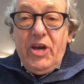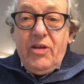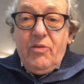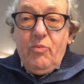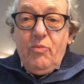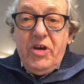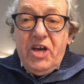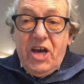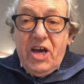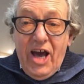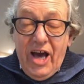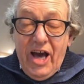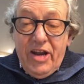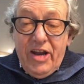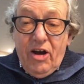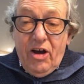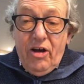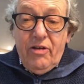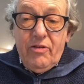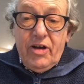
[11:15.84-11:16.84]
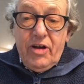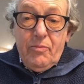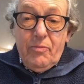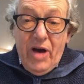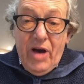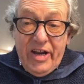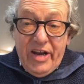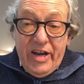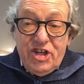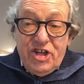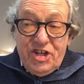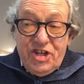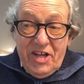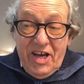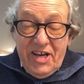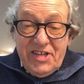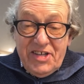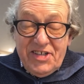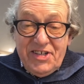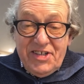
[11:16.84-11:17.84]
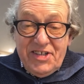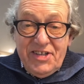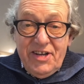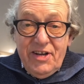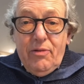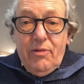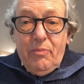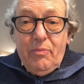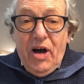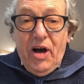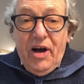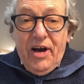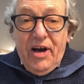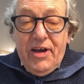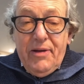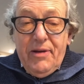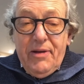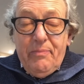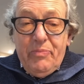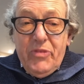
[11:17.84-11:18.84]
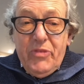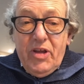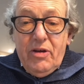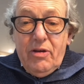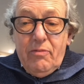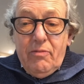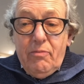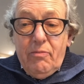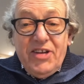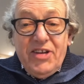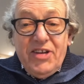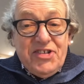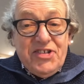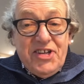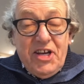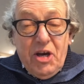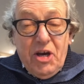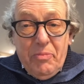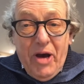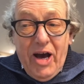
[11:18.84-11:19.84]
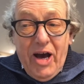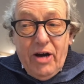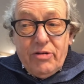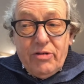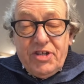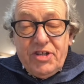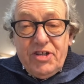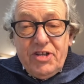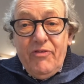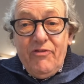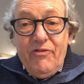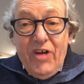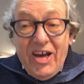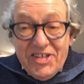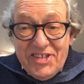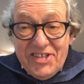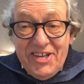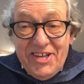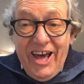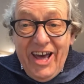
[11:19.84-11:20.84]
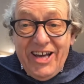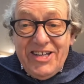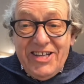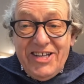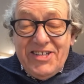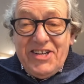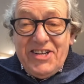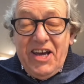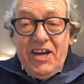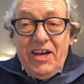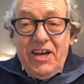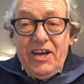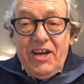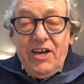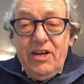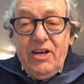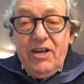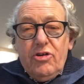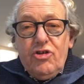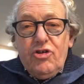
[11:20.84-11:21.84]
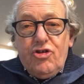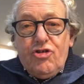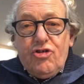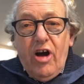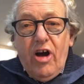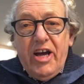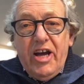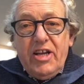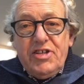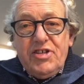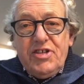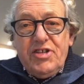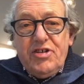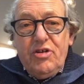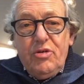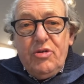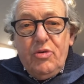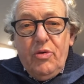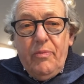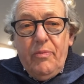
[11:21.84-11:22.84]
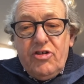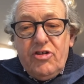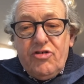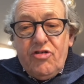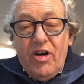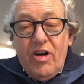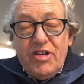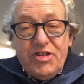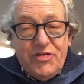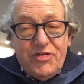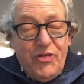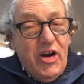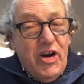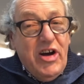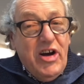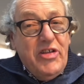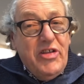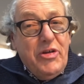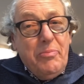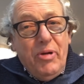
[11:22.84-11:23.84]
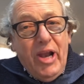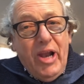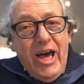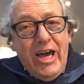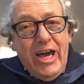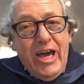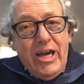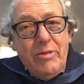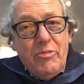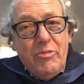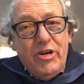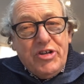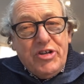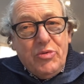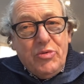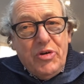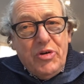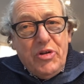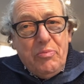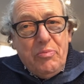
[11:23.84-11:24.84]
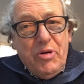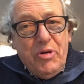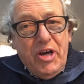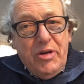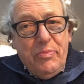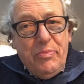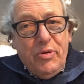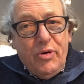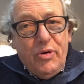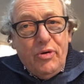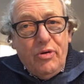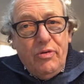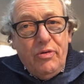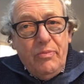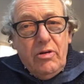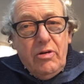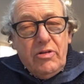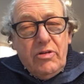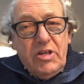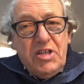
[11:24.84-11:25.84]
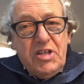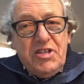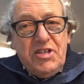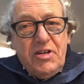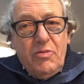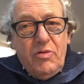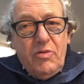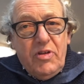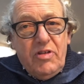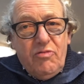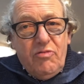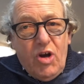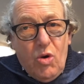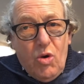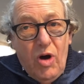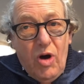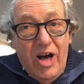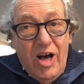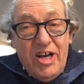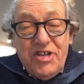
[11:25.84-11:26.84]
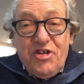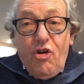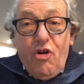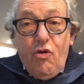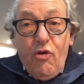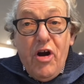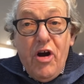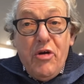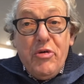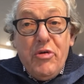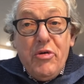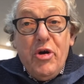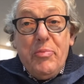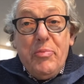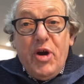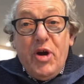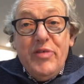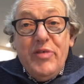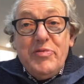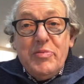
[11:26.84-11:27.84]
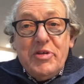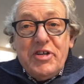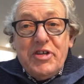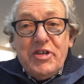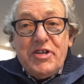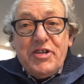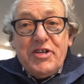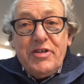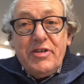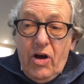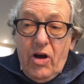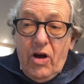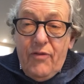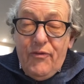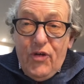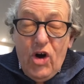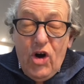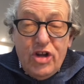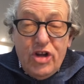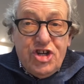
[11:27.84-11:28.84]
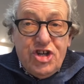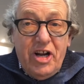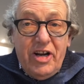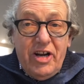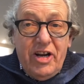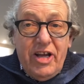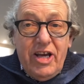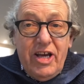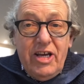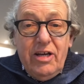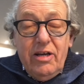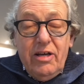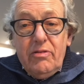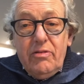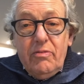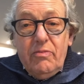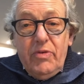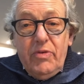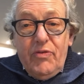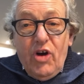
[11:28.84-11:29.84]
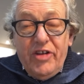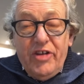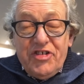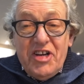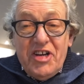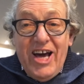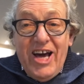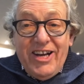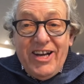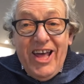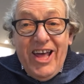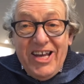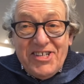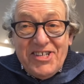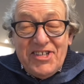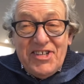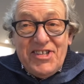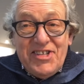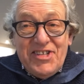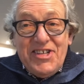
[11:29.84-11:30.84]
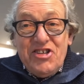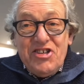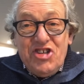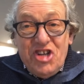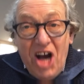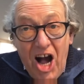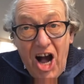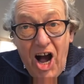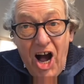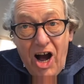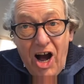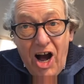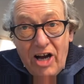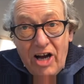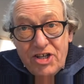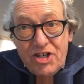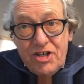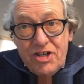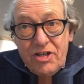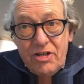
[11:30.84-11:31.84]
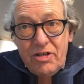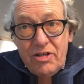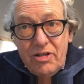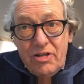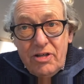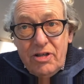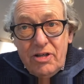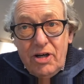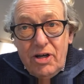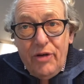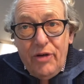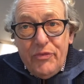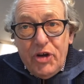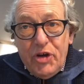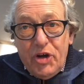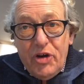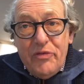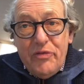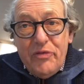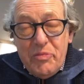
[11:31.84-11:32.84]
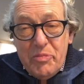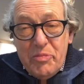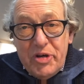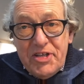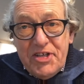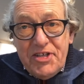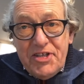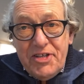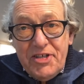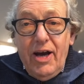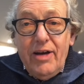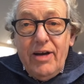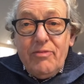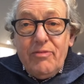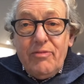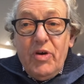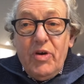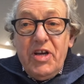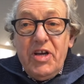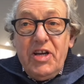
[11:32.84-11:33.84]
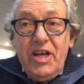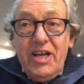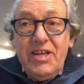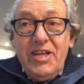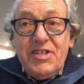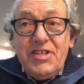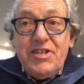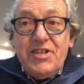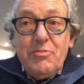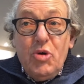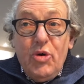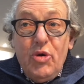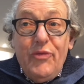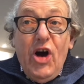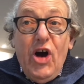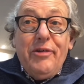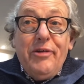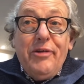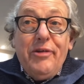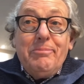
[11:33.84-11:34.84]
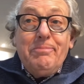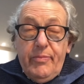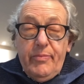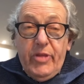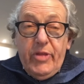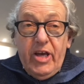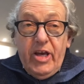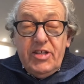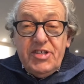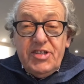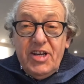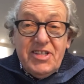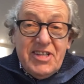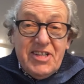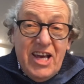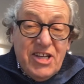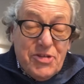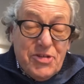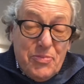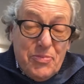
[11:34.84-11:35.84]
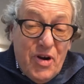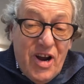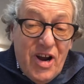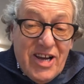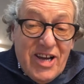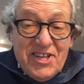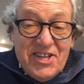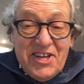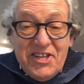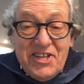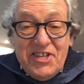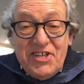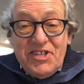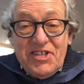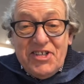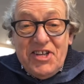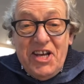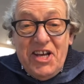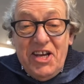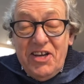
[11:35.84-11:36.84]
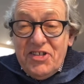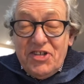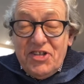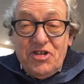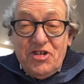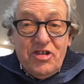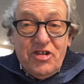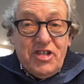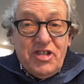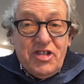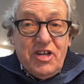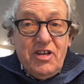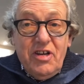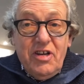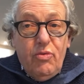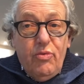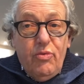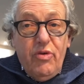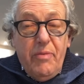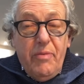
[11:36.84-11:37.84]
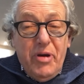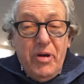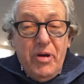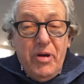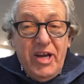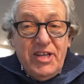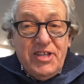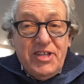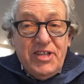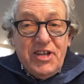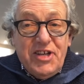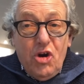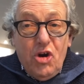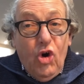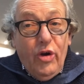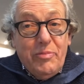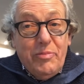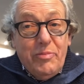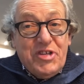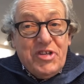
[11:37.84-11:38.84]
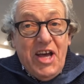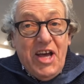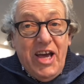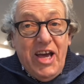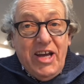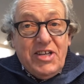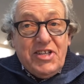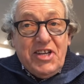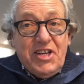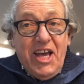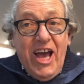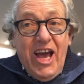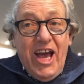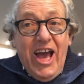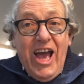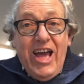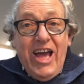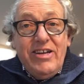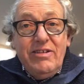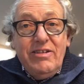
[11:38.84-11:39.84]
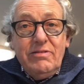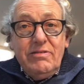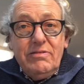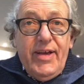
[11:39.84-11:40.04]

we cannot manage this by messing about, vacillating, trying to transfer the blame onto other people. This requires grown-up government. Unfortunately, we've got an adolescent in charge of the government, and we need to move on. It's exasperating to see us just repeating all the mistakes again.